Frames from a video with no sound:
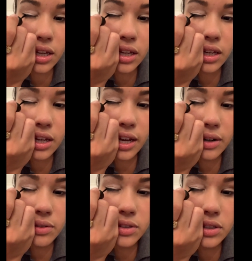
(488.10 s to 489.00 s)
And I
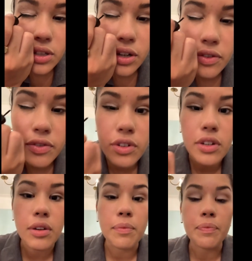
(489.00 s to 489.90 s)
don't start
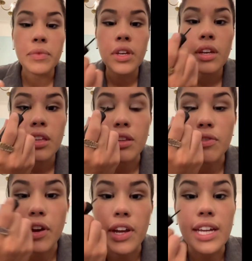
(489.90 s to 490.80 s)
from the
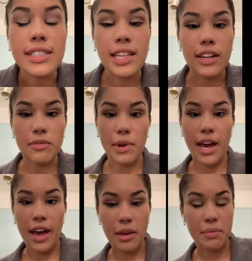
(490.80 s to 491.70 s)
very inside of my
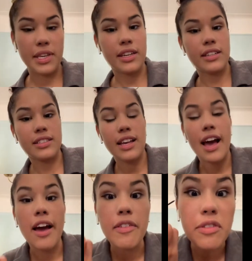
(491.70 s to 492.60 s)
eye because I
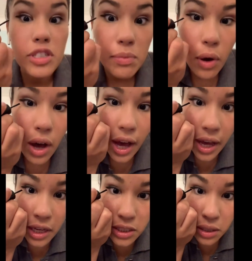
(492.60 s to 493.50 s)
have small
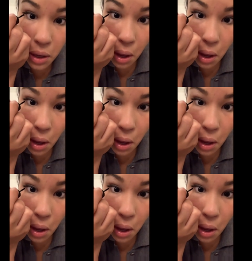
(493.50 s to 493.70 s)
eyes.